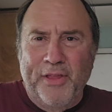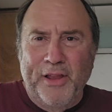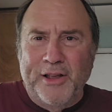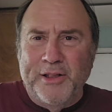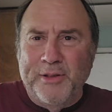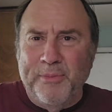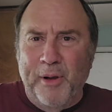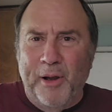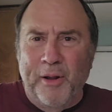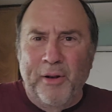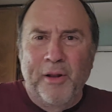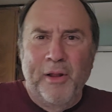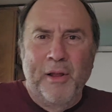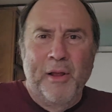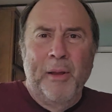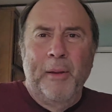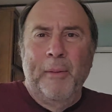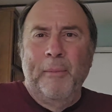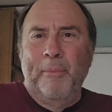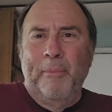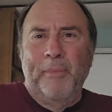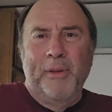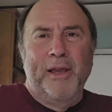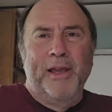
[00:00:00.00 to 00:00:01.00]
things about
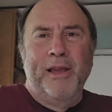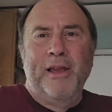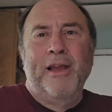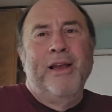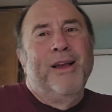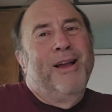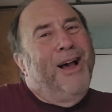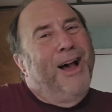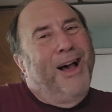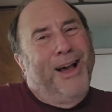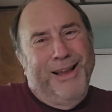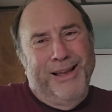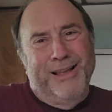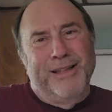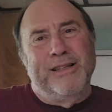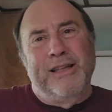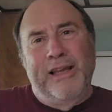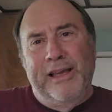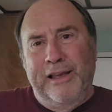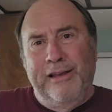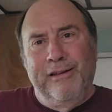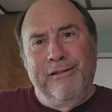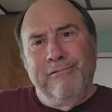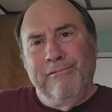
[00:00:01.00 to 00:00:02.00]
me. I can
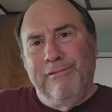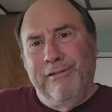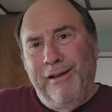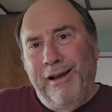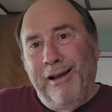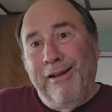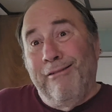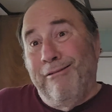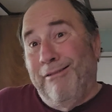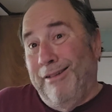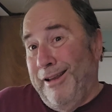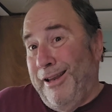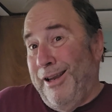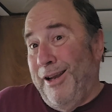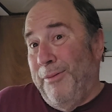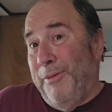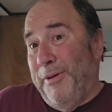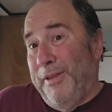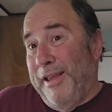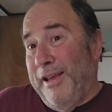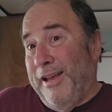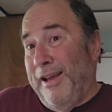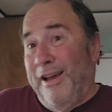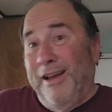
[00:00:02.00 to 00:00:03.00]
take it. I don't really care
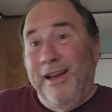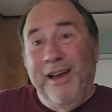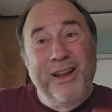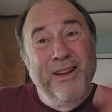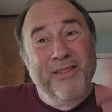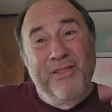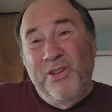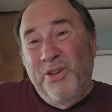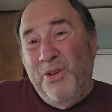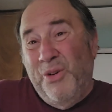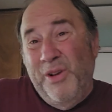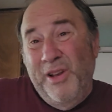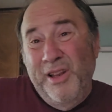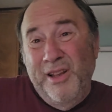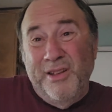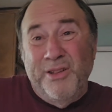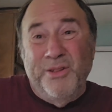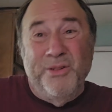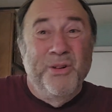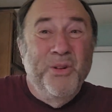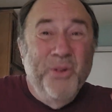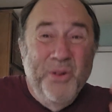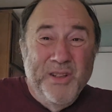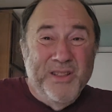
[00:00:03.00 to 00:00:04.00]
about that guy. I don't know who it
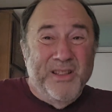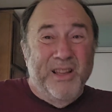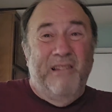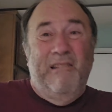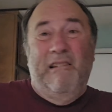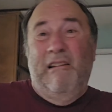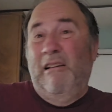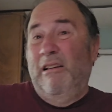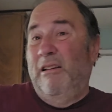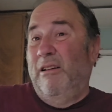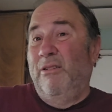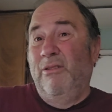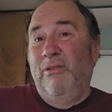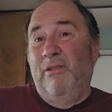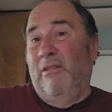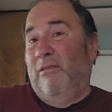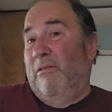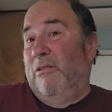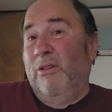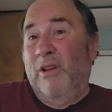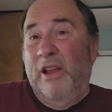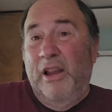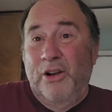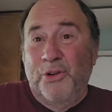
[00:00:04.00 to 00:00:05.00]
is. Who is that guy? Who
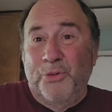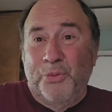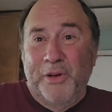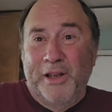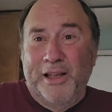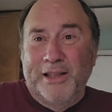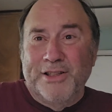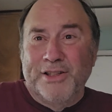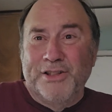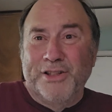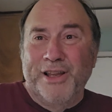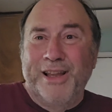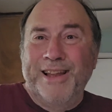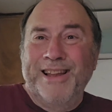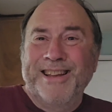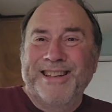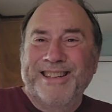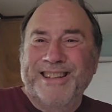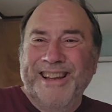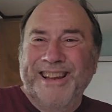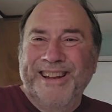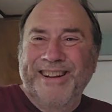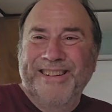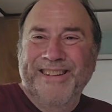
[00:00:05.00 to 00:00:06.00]
cares what he has to say?
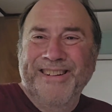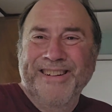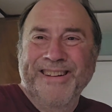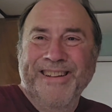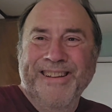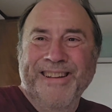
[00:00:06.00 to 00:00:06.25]
Take care.